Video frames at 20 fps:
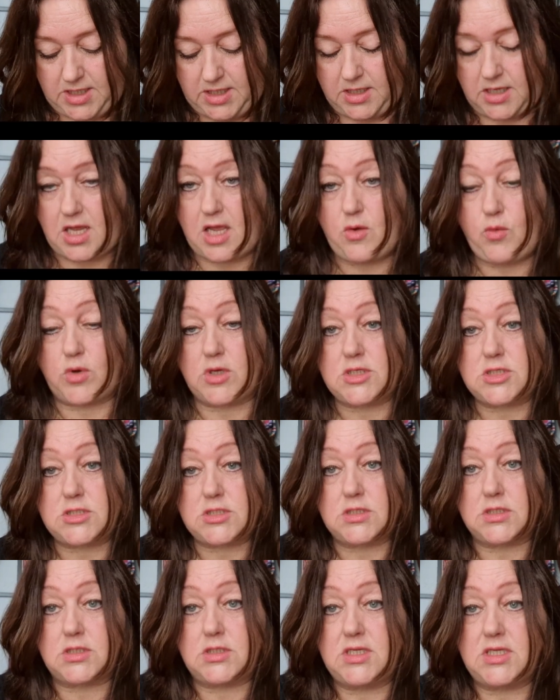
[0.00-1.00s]
and I
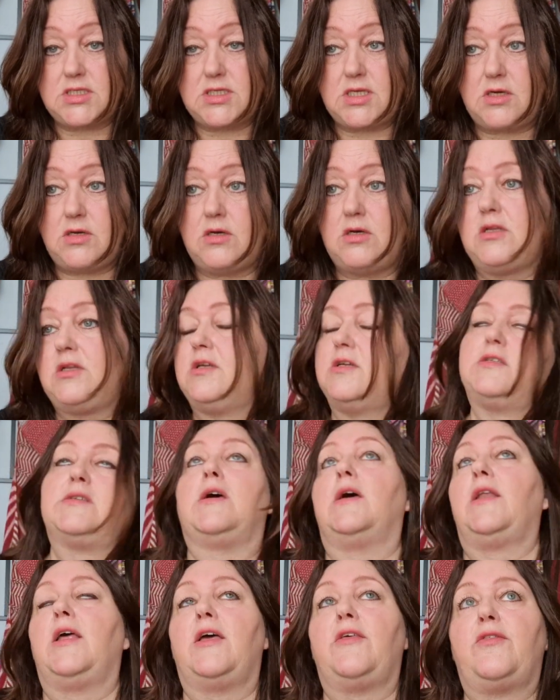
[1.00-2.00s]
was knitting on it,
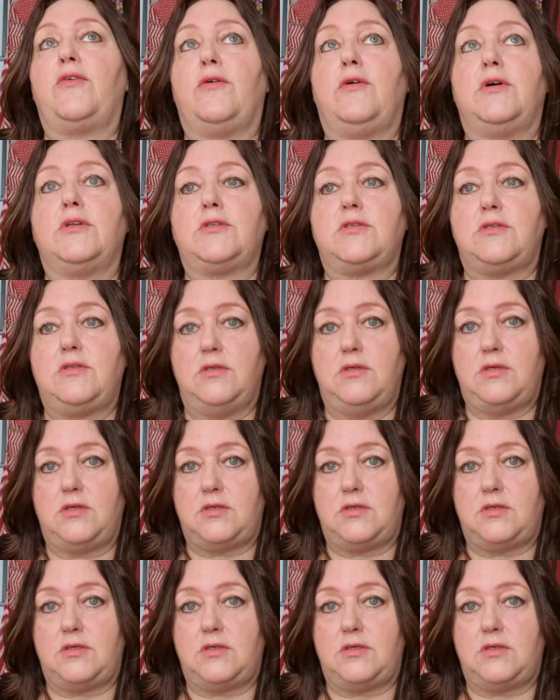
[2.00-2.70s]
and I thought